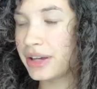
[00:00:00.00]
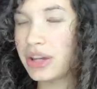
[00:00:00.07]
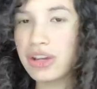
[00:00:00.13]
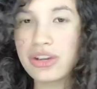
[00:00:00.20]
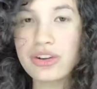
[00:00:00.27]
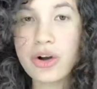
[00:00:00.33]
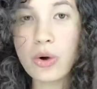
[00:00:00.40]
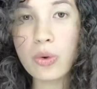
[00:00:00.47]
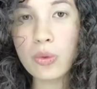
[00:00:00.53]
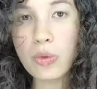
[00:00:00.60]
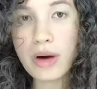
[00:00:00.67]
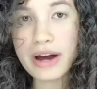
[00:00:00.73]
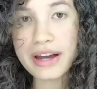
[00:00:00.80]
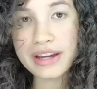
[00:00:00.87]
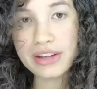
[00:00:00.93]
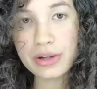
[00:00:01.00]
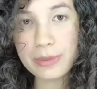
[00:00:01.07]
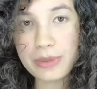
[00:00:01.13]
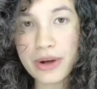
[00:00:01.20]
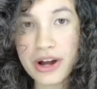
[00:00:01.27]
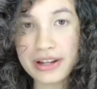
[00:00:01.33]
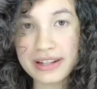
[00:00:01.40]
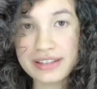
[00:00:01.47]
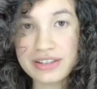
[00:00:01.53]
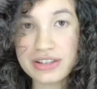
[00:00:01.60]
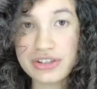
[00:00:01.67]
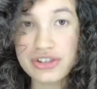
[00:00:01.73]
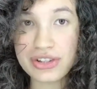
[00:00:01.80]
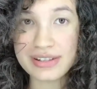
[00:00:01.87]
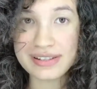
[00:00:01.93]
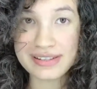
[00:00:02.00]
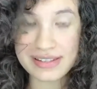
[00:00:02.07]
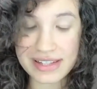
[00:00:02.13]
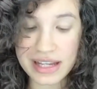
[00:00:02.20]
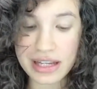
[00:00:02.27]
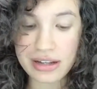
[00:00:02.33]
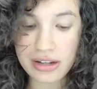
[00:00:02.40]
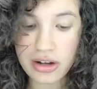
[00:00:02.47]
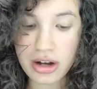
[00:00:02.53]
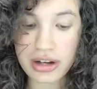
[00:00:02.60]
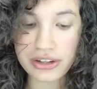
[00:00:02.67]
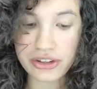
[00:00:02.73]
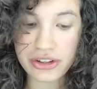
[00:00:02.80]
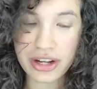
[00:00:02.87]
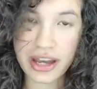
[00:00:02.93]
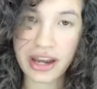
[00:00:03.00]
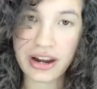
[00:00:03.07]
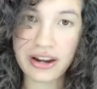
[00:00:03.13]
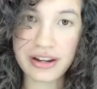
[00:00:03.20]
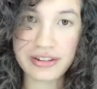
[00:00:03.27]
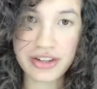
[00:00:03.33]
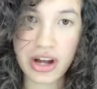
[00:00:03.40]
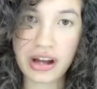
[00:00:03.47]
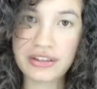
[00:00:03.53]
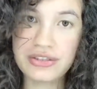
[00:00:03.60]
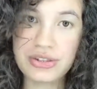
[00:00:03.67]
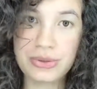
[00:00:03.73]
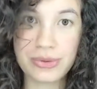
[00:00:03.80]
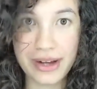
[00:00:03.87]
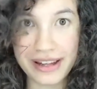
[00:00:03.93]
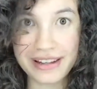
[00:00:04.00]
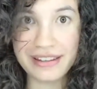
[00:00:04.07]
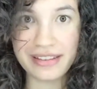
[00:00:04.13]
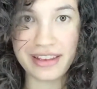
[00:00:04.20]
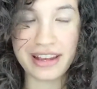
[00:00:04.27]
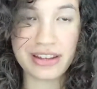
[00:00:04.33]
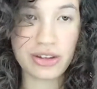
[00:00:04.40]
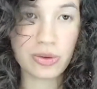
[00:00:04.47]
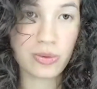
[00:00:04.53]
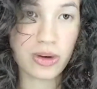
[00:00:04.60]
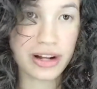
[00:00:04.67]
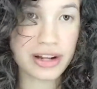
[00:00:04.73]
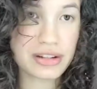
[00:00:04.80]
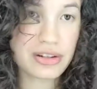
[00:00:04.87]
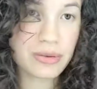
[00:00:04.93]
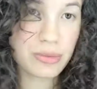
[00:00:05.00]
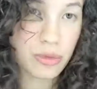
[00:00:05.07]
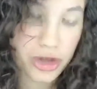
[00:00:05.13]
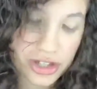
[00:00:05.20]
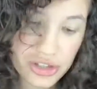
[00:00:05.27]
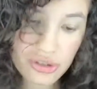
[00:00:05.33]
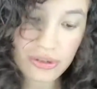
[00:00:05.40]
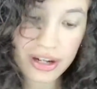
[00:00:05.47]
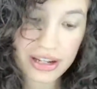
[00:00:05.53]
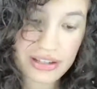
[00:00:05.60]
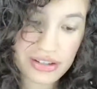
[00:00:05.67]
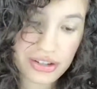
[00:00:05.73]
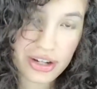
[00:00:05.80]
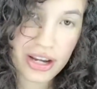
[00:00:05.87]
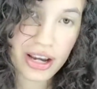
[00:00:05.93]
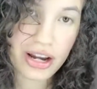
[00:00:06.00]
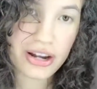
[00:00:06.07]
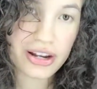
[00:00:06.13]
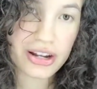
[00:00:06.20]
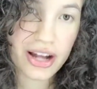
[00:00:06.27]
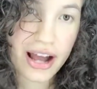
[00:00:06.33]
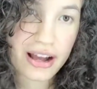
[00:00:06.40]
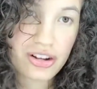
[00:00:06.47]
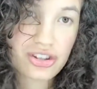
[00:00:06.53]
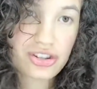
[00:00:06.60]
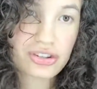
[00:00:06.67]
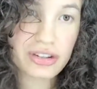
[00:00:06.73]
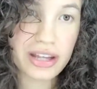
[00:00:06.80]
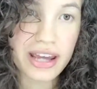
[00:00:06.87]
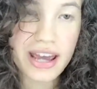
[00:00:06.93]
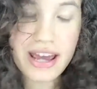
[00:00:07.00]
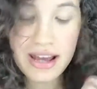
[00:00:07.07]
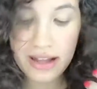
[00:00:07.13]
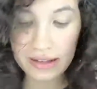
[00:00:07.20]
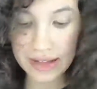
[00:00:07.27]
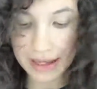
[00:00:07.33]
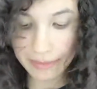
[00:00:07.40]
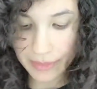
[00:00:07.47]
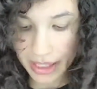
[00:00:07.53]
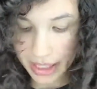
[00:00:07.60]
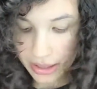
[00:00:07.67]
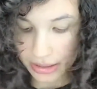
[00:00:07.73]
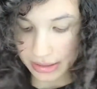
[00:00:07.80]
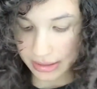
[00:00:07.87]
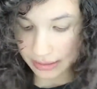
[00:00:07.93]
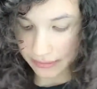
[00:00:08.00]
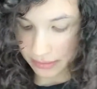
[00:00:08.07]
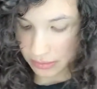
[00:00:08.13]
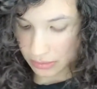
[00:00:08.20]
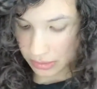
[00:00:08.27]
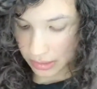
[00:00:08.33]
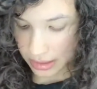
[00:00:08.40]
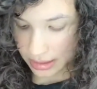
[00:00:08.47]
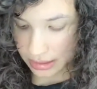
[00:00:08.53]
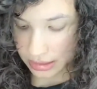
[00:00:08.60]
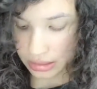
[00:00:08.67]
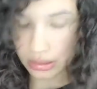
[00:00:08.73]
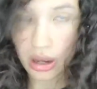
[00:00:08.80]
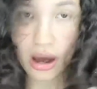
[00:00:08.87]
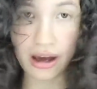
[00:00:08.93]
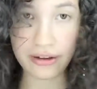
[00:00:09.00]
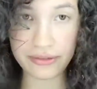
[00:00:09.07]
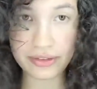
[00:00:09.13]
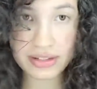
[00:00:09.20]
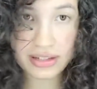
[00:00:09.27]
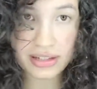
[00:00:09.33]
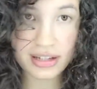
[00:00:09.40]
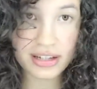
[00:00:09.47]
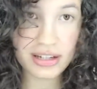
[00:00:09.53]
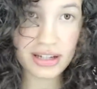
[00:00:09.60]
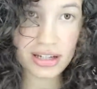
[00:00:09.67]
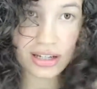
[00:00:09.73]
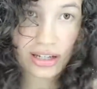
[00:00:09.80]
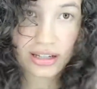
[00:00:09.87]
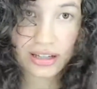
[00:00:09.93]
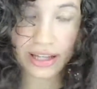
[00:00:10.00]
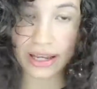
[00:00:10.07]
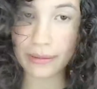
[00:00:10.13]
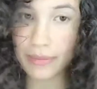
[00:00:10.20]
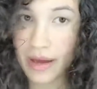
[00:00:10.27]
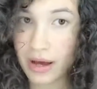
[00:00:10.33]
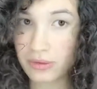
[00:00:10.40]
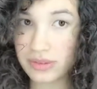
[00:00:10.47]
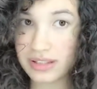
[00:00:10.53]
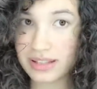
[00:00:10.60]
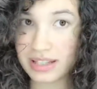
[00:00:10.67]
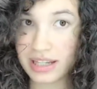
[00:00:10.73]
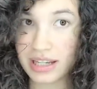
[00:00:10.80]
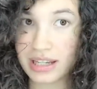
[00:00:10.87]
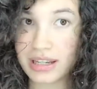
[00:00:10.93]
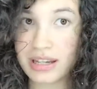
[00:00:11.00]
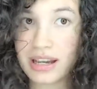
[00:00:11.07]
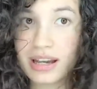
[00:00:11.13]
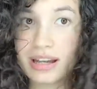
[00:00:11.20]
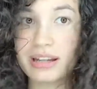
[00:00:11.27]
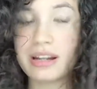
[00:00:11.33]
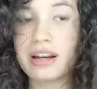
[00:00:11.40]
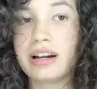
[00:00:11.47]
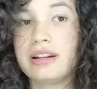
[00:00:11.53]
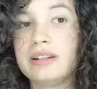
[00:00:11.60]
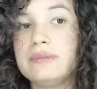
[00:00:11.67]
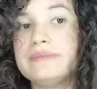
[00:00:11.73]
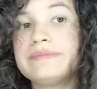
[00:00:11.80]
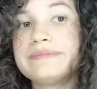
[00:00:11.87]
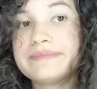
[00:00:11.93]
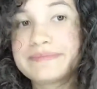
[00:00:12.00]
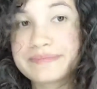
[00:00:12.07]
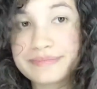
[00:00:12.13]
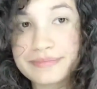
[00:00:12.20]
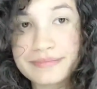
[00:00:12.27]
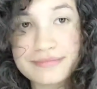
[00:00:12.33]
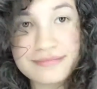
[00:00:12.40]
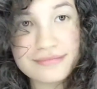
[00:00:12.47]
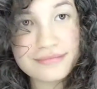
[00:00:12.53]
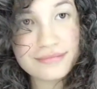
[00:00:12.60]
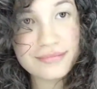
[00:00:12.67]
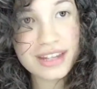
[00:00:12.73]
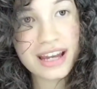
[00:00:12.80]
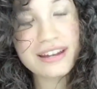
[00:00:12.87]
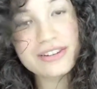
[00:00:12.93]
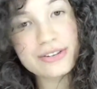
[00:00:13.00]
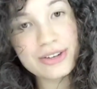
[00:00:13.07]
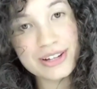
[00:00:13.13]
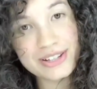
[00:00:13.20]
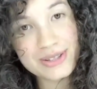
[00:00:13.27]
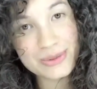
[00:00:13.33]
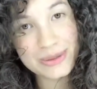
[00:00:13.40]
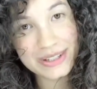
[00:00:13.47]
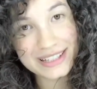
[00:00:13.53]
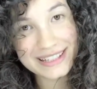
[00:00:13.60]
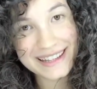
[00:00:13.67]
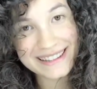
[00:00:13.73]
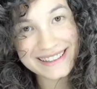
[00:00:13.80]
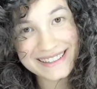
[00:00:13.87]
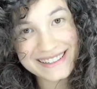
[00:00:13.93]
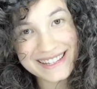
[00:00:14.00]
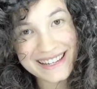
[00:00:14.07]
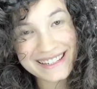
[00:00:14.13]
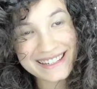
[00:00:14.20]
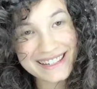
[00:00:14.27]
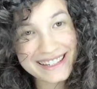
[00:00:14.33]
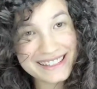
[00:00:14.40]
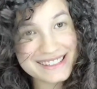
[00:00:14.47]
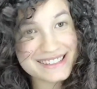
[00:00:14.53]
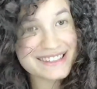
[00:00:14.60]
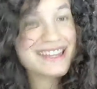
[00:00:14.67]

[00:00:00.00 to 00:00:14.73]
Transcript: you don't want your product to just sit on your hair and not do anything. You want it to moisturize your hair and actually, like my hair's even really soft and like bouncy and um, I don't know, I just really like the techniques.